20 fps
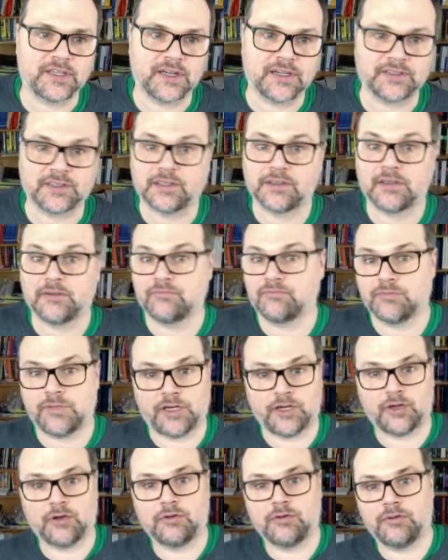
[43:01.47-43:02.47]
SL. There
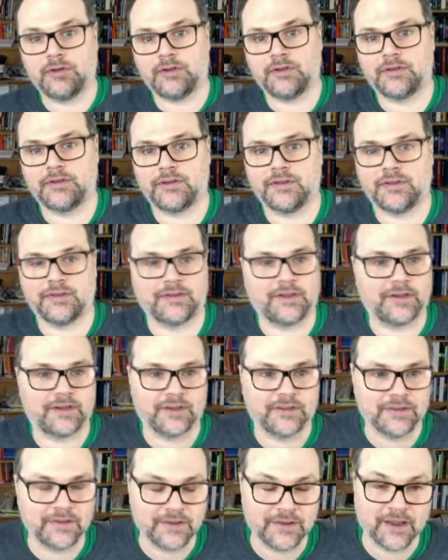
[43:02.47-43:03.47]
we go.
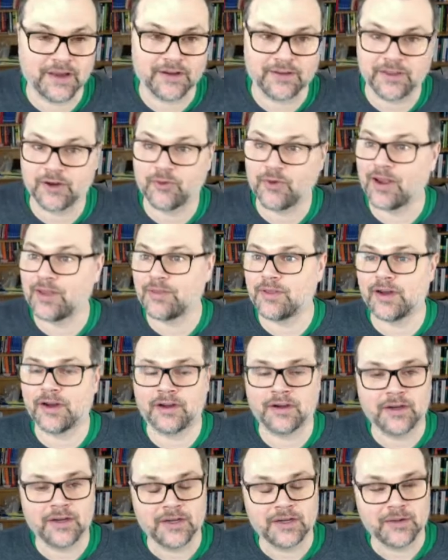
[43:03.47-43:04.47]
they're right there.
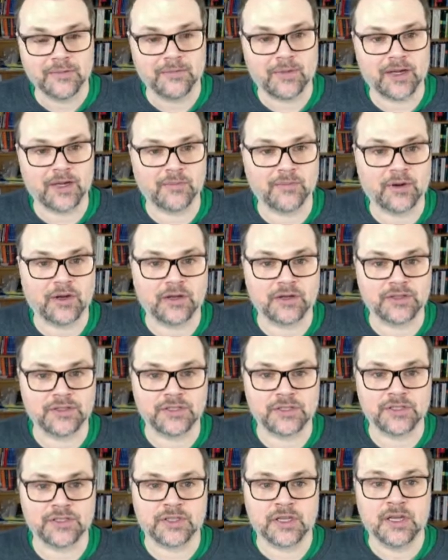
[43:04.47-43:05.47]
My
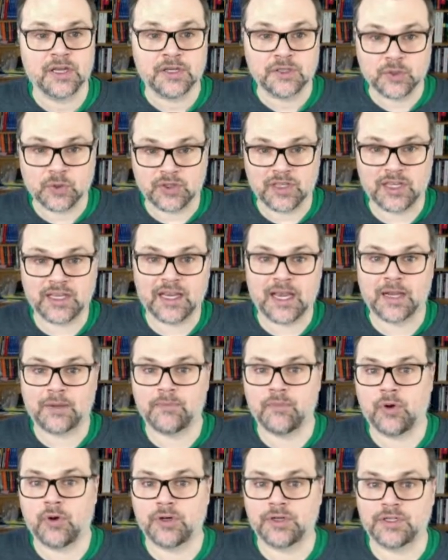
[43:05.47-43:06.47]
apologies. So they get
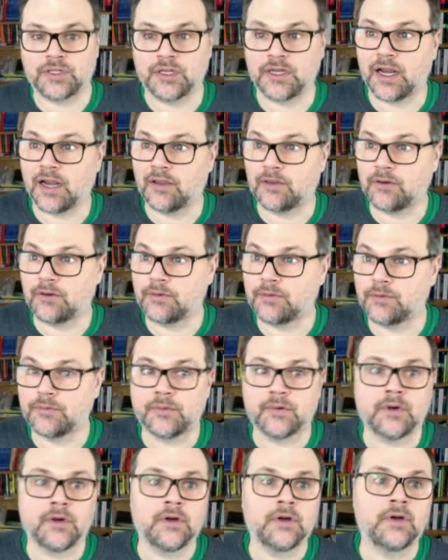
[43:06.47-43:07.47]
merged together.
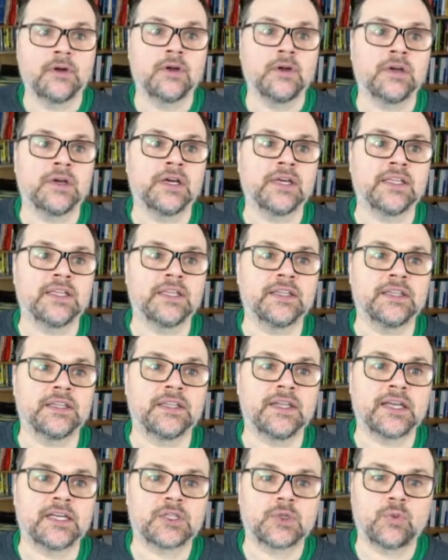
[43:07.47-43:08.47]
And then the
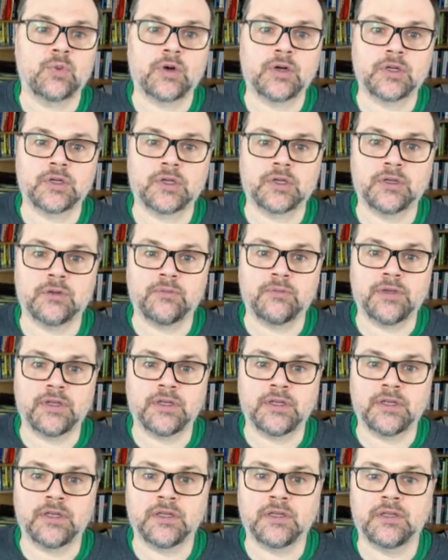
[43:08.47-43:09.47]
next one could
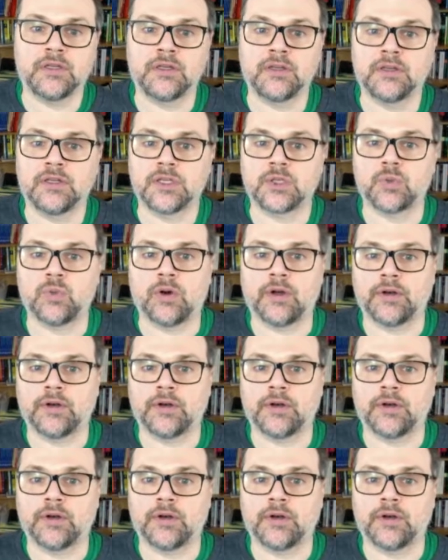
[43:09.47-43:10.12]
be this one.